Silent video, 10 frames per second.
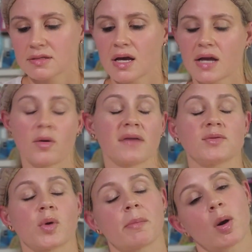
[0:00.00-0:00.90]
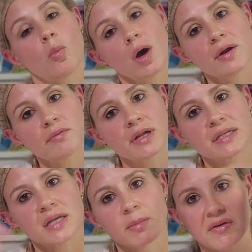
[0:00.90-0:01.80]
I don't have to worry about water running
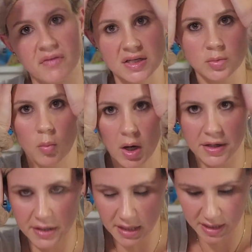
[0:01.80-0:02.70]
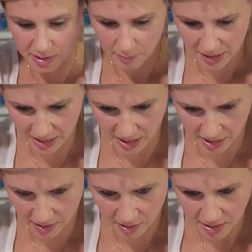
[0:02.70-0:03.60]
down my face, water getting in my
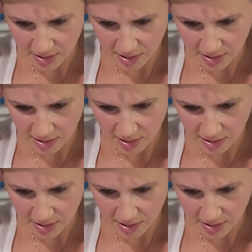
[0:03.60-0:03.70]
hair.